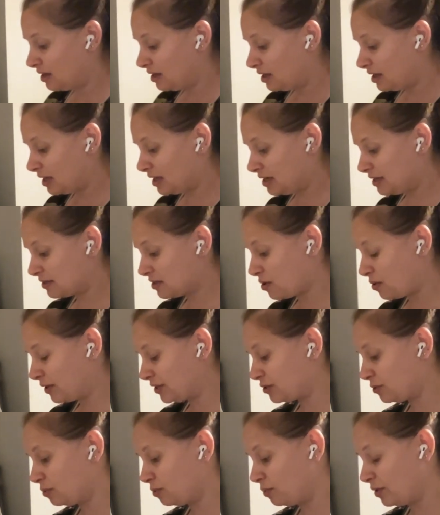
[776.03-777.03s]
It is going
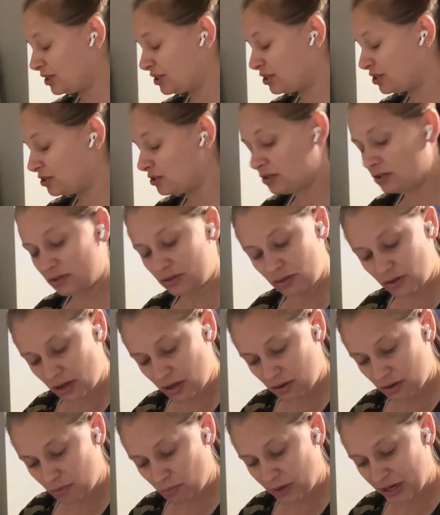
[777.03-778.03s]
to
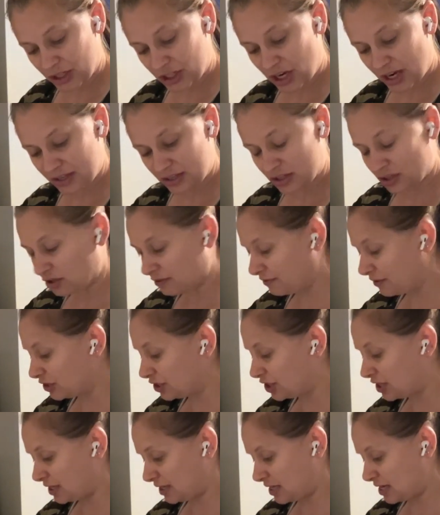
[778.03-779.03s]
Winchester,
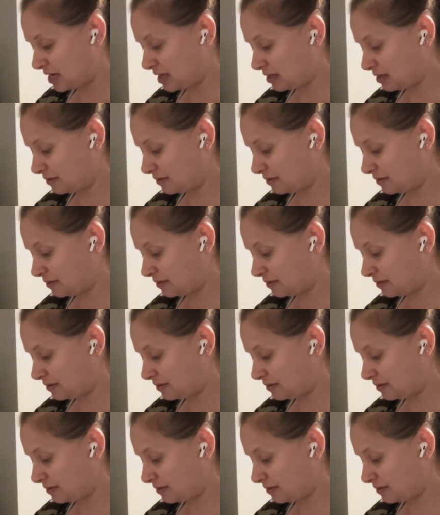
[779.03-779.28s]
Virginia.